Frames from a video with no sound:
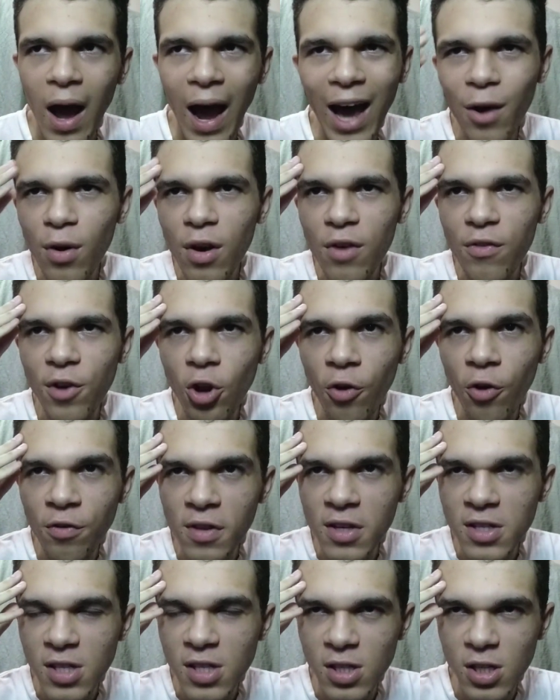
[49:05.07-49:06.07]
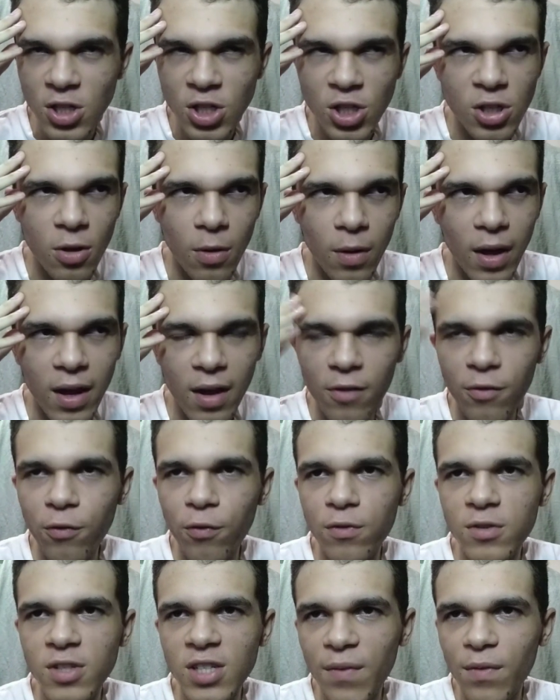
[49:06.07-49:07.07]
I don't even know if this is a, still like a
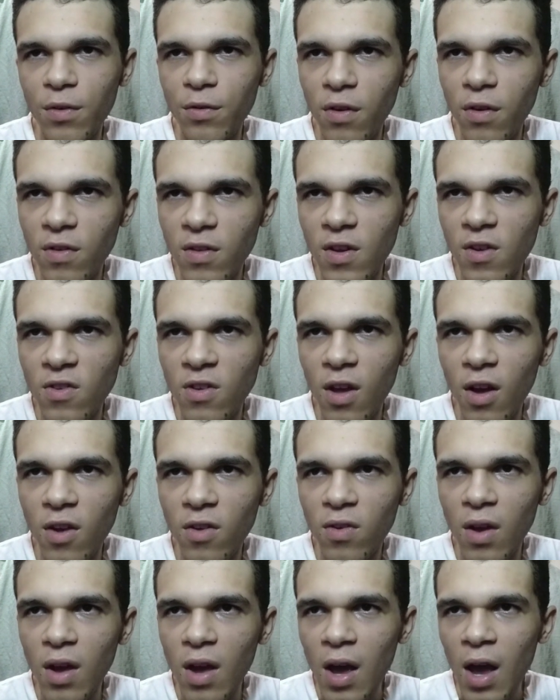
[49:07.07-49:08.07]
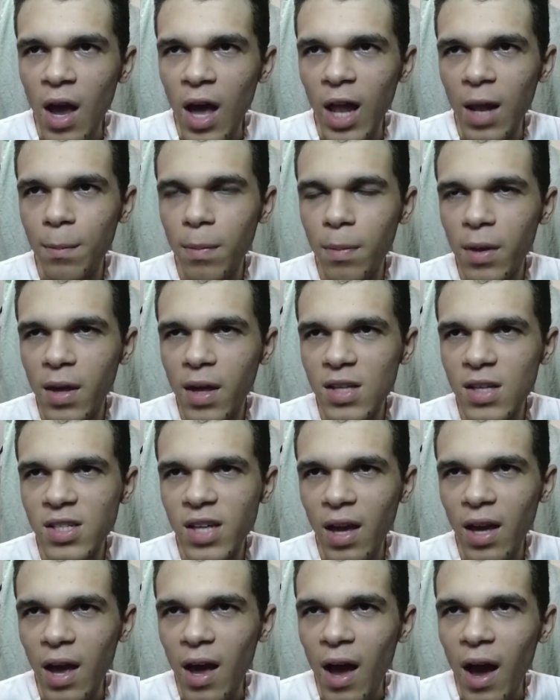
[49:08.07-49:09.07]
756 and because
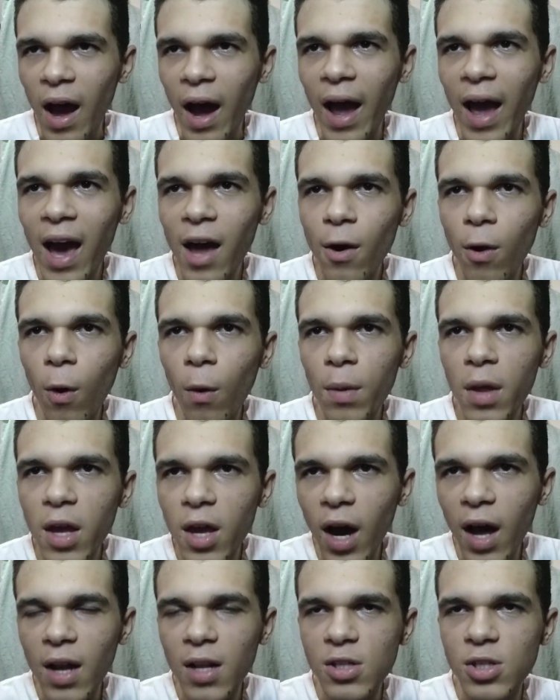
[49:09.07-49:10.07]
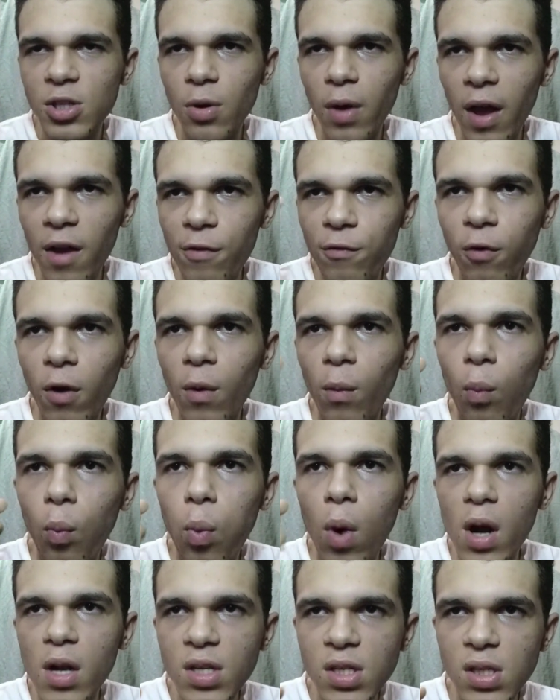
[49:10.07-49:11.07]
like I had only gotten to 8-4
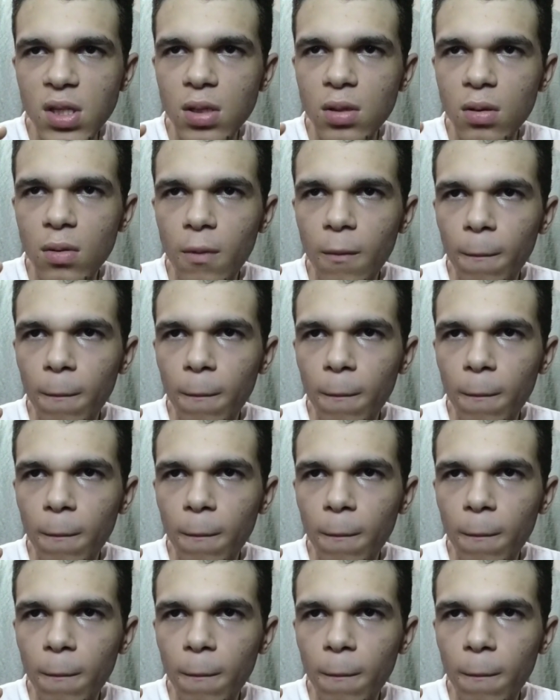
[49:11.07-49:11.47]
once.